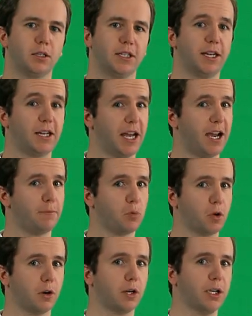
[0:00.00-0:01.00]
tend to have
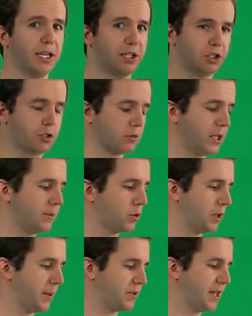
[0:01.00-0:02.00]
more extreme
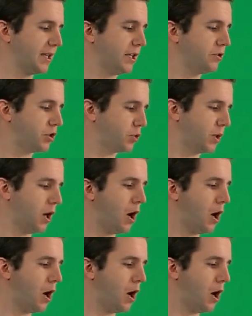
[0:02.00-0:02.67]
grips that let you swing